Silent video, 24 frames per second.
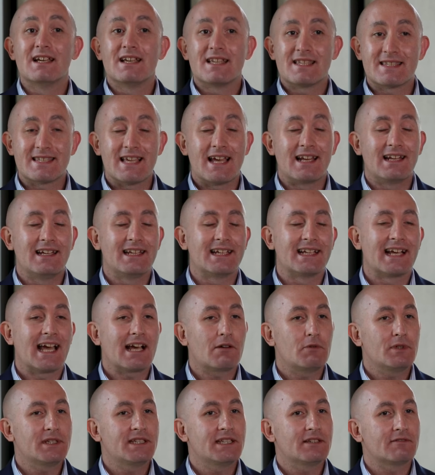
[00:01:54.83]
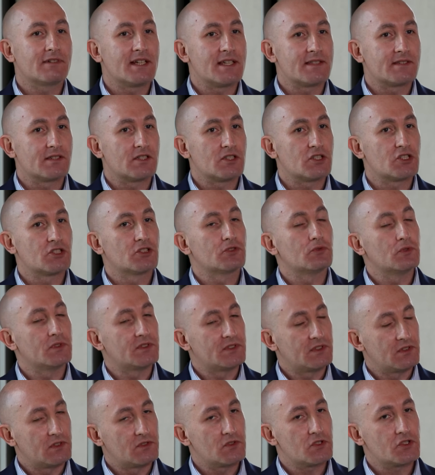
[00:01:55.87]
selling equity research to
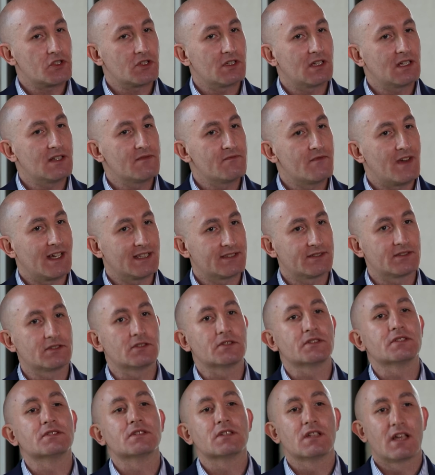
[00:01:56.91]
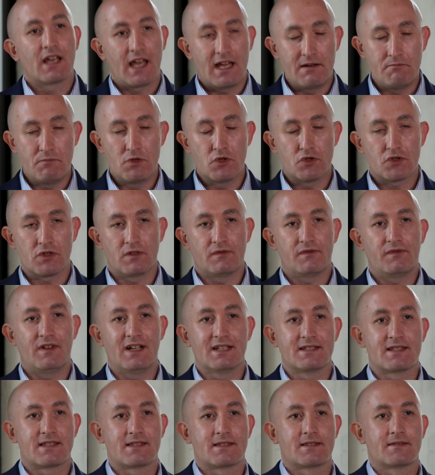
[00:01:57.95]
institutional investors and mutual
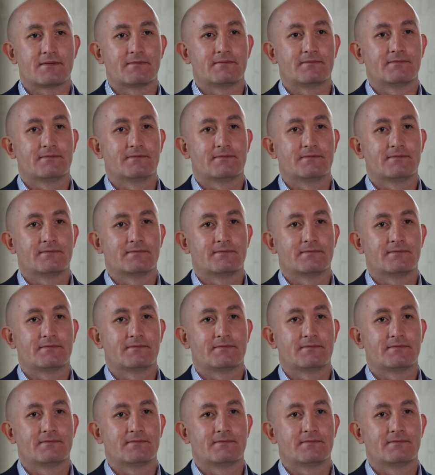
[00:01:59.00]
funds.